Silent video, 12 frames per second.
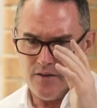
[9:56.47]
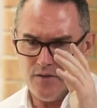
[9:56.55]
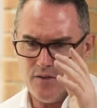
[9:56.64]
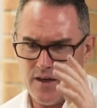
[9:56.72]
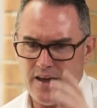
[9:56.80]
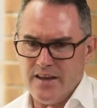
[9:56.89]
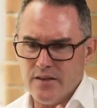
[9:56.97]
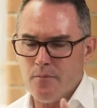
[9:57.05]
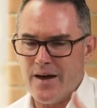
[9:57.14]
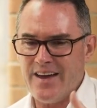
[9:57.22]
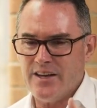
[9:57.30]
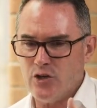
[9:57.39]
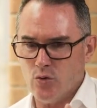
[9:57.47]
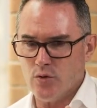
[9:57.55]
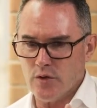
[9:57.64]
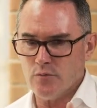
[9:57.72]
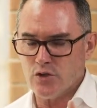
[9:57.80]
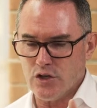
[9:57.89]
they, in the main, do
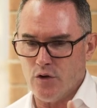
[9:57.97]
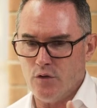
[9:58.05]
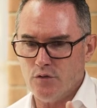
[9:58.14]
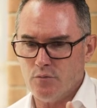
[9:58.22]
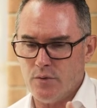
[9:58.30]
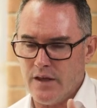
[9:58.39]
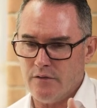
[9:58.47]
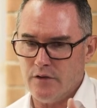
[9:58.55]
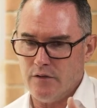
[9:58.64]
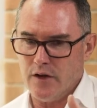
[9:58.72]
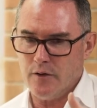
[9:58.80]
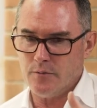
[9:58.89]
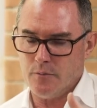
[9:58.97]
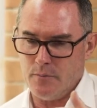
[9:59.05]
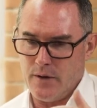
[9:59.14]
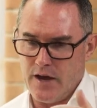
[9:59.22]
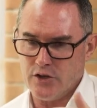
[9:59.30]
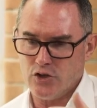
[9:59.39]
it themselves, but they've developed a
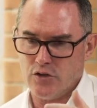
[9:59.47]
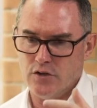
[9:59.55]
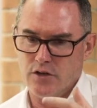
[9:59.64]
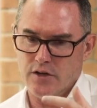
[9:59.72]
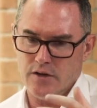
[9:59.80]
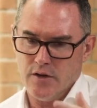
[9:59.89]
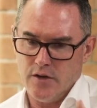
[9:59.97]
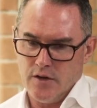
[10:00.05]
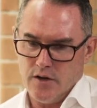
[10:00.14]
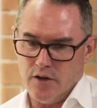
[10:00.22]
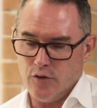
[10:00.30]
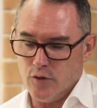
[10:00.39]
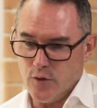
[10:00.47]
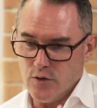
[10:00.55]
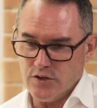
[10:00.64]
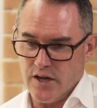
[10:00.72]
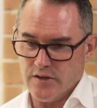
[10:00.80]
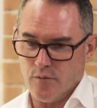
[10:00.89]
passion and a
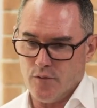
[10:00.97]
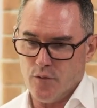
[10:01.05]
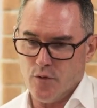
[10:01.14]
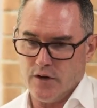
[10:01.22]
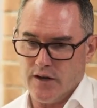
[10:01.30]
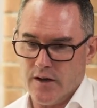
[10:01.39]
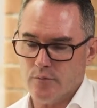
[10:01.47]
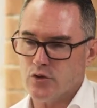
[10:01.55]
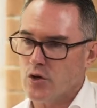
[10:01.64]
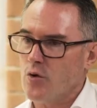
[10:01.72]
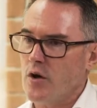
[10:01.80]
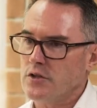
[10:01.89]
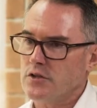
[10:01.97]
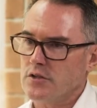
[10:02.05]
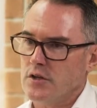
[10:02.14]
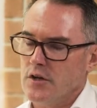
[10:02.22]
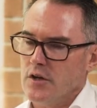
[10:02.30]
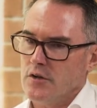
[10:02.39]
enthusiasm for it, and it comes across.
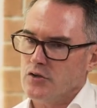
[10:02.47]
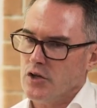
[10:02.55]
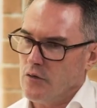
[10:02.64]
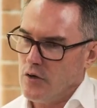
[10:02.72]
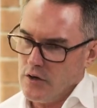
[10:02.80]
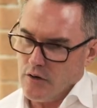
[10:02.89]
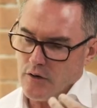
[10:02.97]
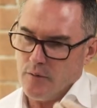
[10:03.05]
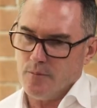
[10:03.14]
So you've kind of got to,